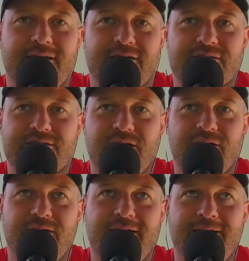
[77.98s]

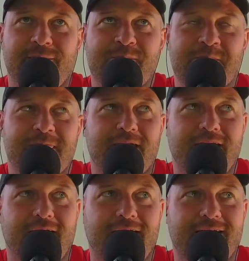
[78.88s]
So, um,
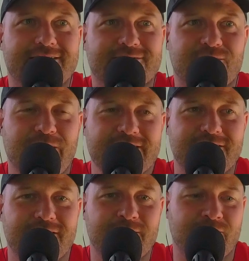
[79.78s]
uh, so Ray's
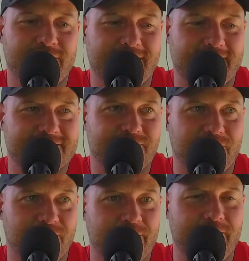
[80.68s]
our number one guest,
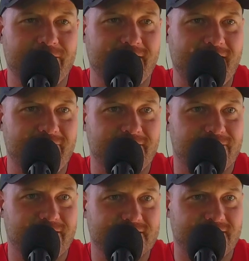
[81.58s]
but we're about ready to have
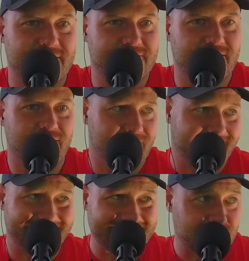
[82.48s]
another guest on the show,
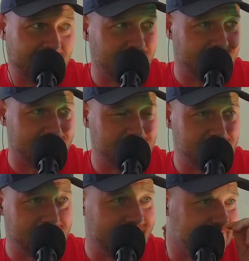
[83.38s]
and that's why we're in a new
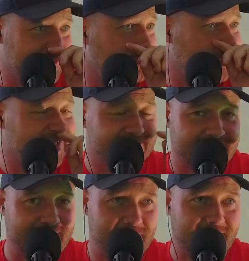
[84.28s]
location because
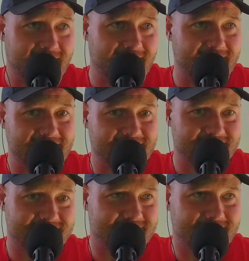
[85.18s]
the name of the guy
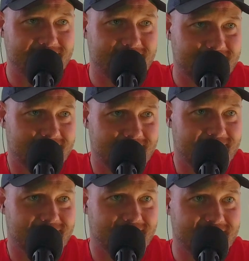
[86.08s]
is
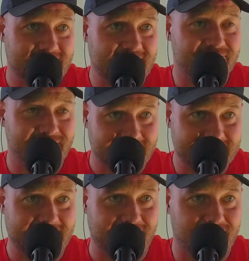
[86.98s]
Dave
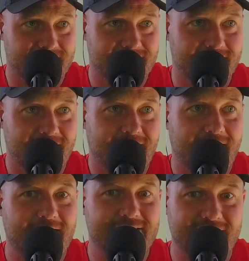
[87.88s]
Landau,
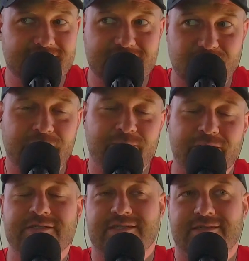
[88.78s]
mm. and Dave's like a real
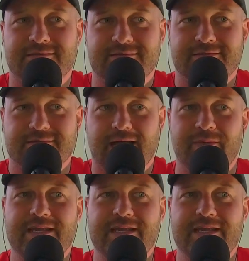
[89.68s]
person. I mean,